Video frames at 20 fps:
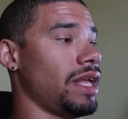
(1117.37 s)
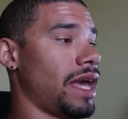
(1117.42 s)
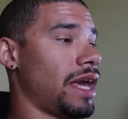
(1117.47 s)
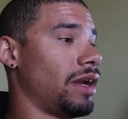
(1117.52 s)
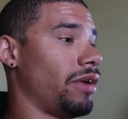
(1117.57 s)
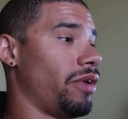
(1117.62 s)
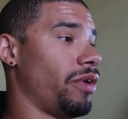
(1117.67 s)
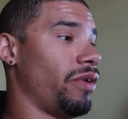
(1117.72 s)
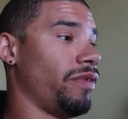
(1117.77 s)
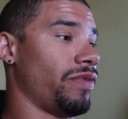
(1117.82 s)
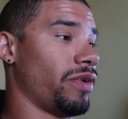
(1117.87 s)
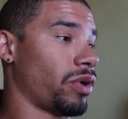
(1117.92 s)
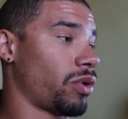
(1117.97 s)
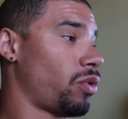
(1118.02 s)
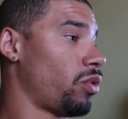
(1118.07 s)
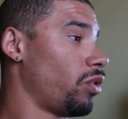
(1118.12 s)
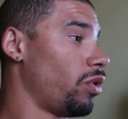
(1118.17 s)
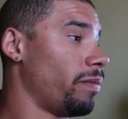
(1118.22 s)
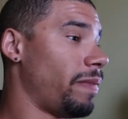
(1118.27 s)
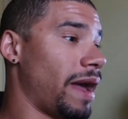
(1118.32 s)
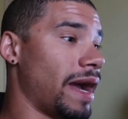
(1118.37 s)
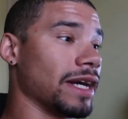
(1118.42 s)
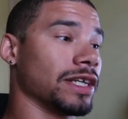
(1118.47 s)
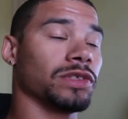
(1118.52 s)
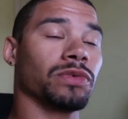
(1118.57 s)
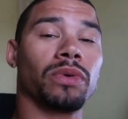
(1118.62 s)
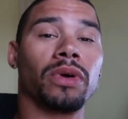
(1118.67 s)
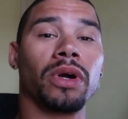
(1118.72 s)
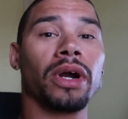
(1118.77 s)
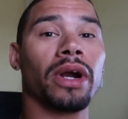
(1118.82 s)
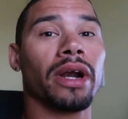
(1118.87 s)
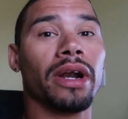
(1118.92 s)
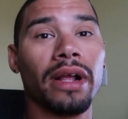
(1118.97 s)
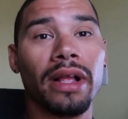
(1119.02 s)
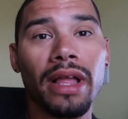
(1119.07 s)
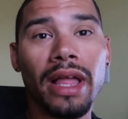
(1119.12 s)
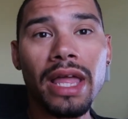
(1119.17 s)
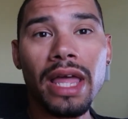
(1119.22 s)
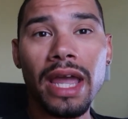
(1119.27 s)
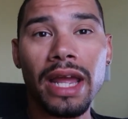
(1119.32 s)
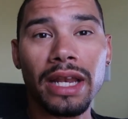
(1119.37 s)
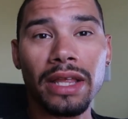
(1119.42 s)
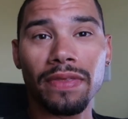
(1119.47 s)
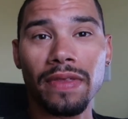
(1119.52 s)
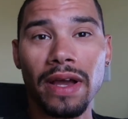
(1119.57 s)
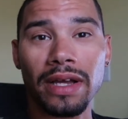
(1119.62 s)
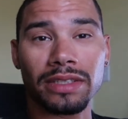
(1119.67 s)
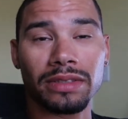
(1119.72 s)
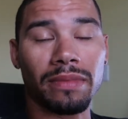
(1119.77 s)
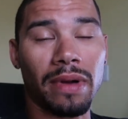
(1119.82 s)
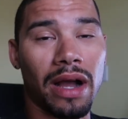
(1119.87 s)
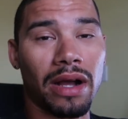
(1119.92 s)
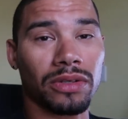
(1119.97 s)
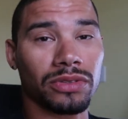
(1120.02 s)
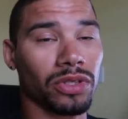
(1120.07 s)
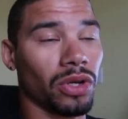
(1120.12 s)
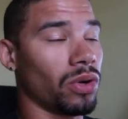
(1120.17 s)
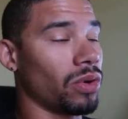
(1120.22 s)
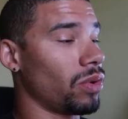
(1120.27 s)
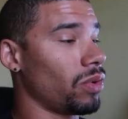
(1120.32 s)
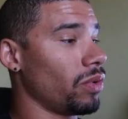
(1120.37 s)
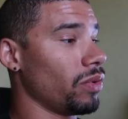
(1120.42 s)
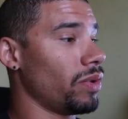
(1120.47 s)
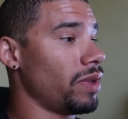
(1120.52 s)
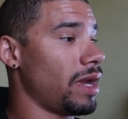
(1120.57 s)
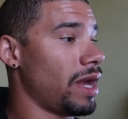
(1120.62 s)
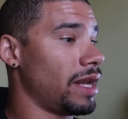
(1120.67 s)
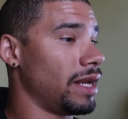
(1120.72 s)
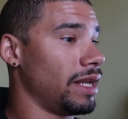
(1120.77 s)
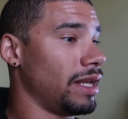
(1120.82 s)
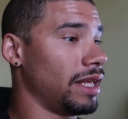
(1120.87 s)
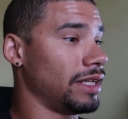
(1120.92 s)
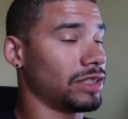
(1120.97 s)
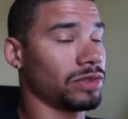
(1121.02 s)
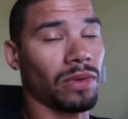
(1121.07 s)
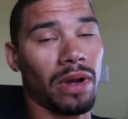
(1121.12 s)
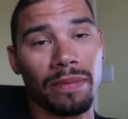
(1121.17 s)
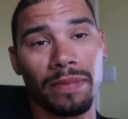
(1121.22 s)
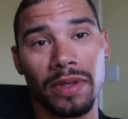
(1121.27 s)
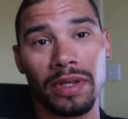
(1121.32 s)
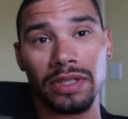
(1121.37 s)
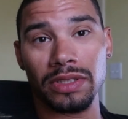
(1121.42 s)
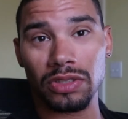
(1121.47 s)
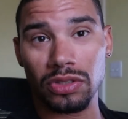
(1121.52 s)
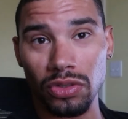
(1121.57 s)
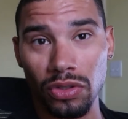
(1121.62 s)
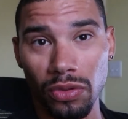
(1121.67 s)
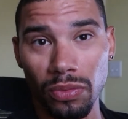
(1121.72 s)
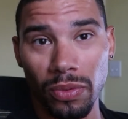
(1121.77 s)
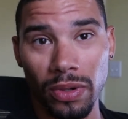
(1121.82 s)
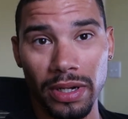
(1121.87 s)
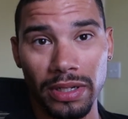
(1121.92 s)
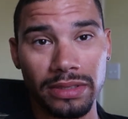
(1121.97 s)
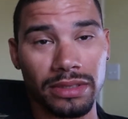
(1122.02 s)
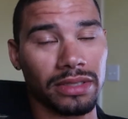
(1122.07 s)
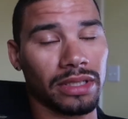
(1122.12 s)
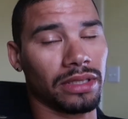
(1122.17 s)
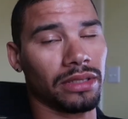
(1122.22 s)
I don't know if their coilpacks were 80,000 miles old and then they swapped in these new ones.